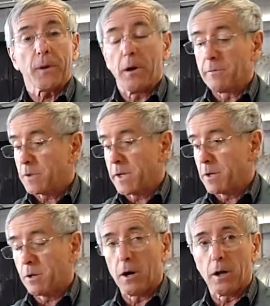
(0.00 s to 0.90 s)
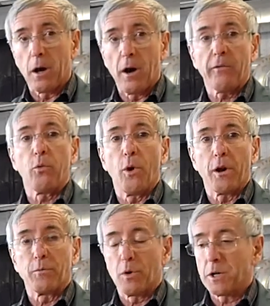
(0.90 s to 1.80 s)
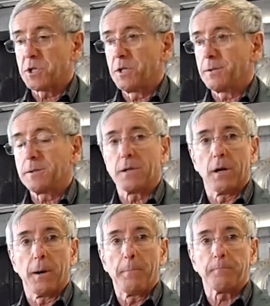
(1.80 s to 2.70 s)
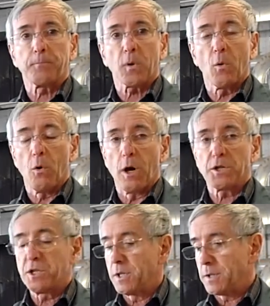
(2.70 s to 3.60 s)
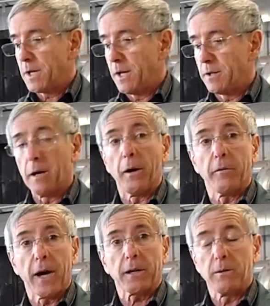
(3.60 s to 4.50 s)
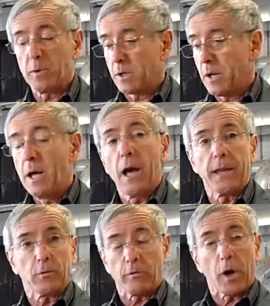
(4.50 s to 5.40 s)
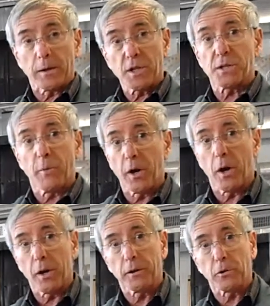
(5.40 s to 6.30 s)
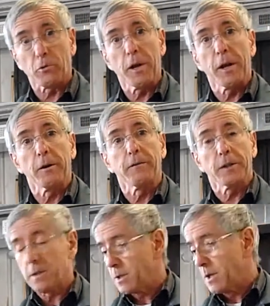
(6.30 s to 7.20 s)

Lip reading: I've cleaned it all off, wire brushed it, washed it, and vacuumed it. I think we've got just about all of the grit out of it.